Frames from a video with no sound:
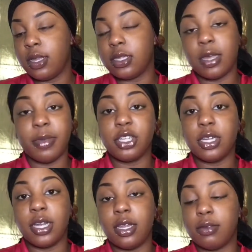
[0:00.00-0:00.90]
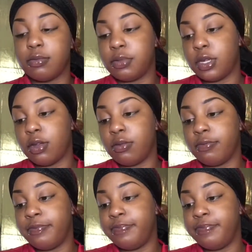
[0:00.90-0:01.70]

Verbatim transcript: it's not my shade so